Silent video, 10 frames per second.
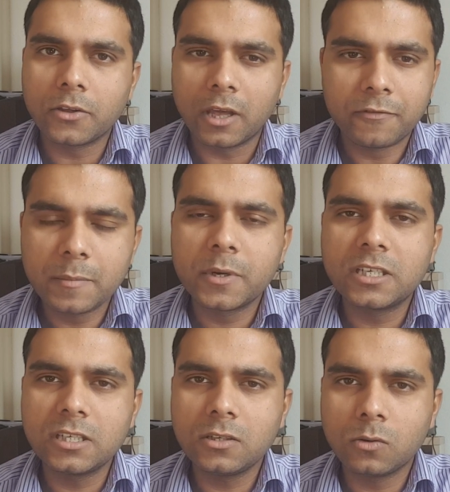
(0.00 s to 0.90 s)

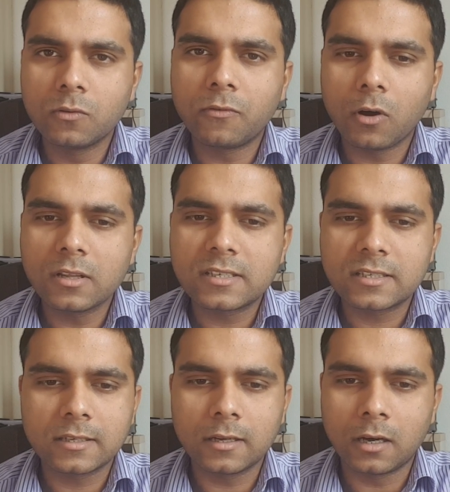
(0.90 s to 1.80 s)
everybody
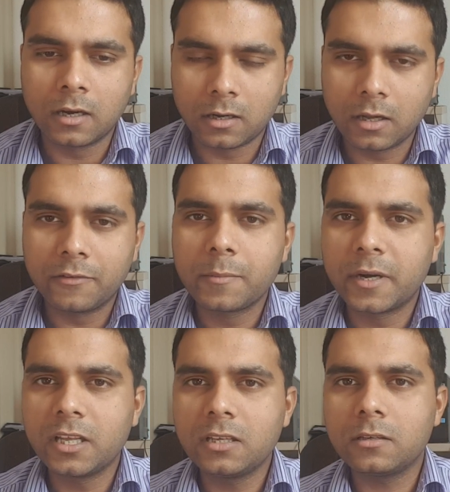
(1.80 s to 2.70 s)

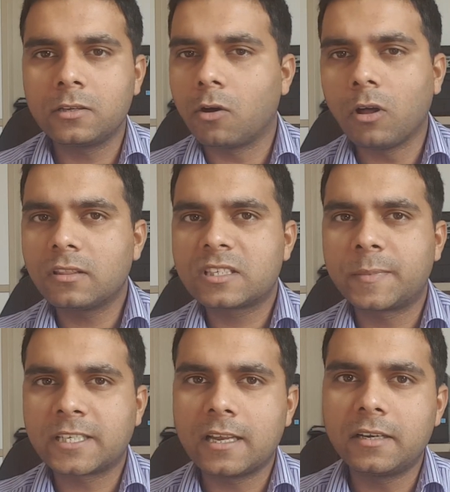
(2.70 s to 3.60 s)
in all
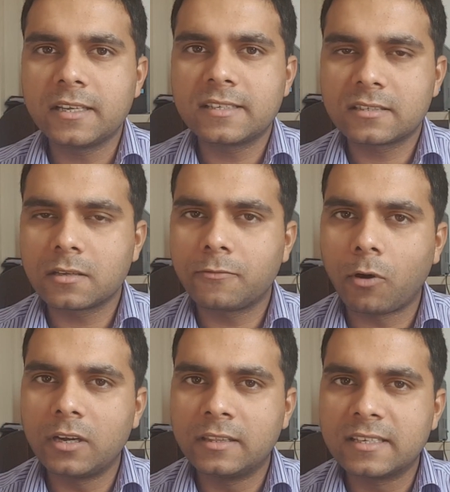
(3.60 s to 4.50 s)
specialties
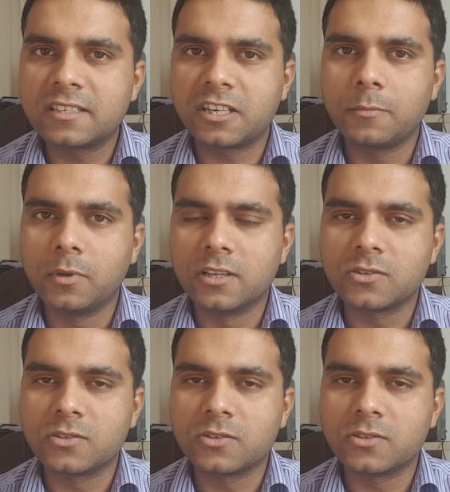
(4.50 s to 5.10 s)
fall in this table.